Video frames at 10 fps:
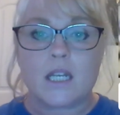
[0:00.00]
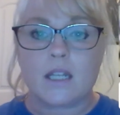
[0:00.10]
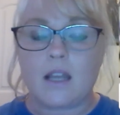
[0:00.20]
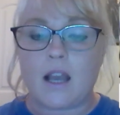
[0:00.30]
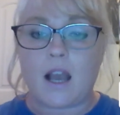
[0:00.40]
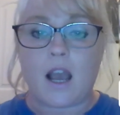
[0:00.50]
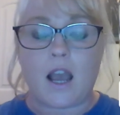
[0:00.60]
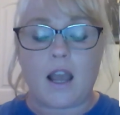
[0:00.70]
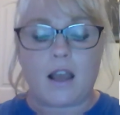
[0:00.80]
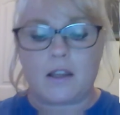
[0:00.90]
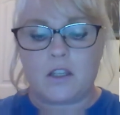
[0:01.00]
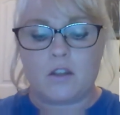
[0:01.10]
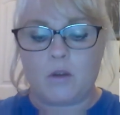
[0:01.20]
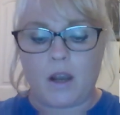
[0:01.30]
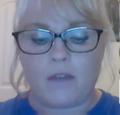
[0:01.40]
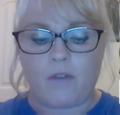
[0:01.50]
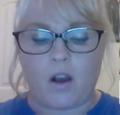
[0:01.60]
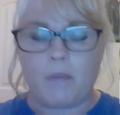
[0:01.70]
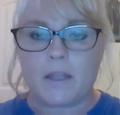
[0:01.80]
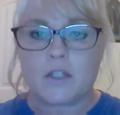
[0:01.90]
And it, I, you have
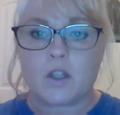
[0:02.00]
all